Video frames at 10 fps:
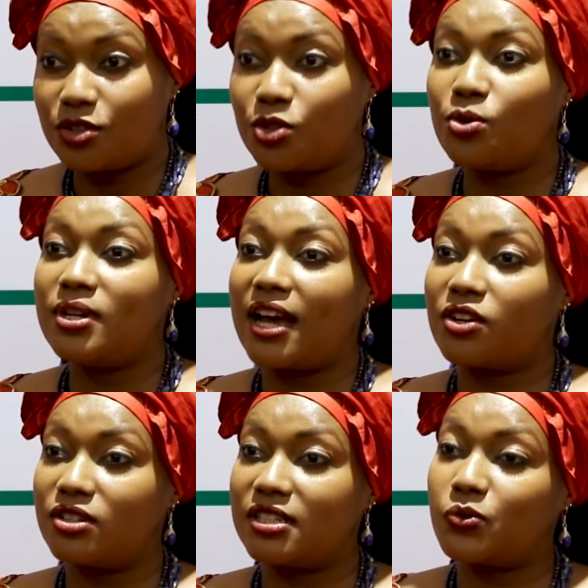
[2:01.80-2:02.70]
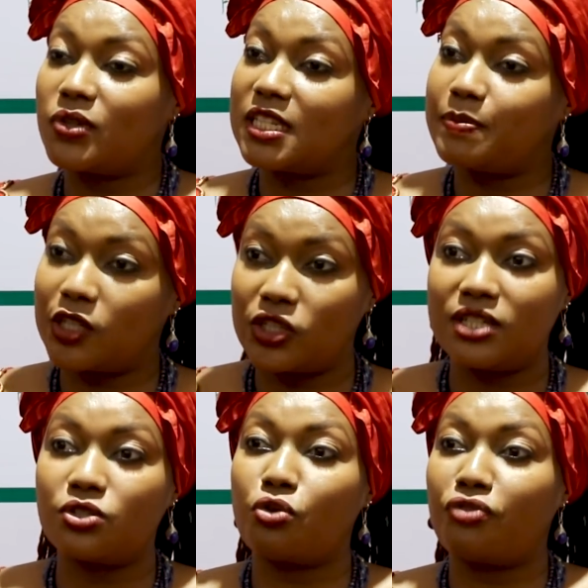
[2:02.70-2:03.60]
to do diagnostics with their
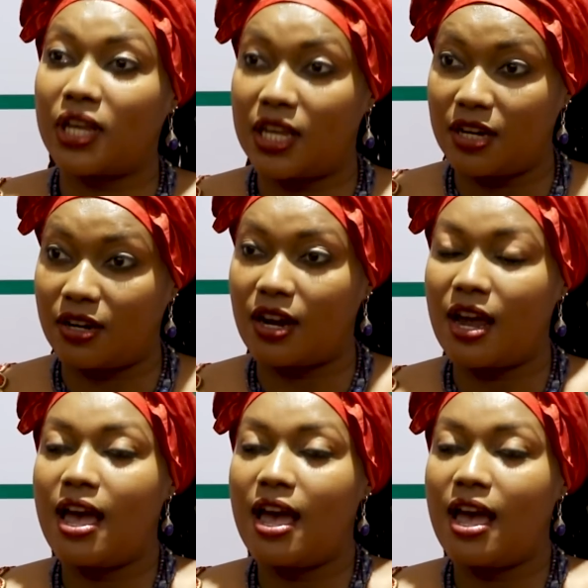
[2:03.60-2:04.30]
specialists over here.